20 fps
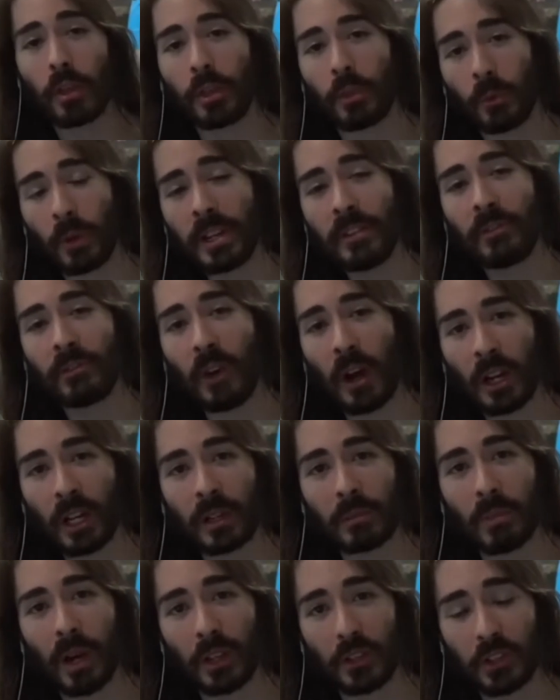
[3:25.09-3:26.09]
3
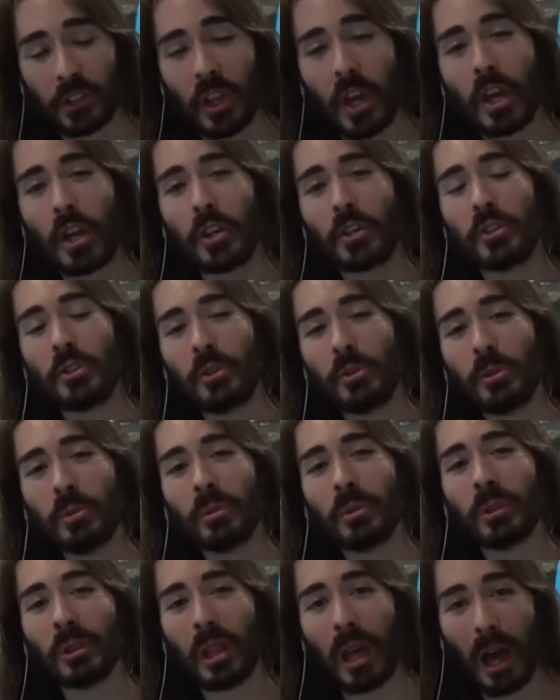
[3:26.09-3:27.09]
fucking months. You
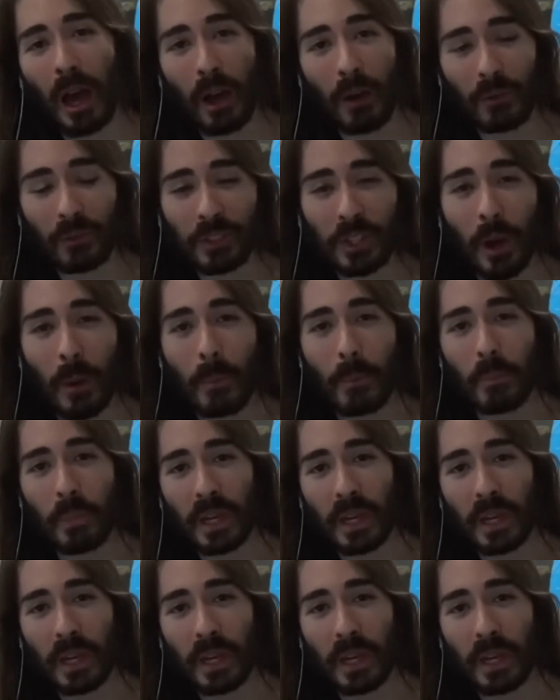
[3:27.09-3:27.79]
love to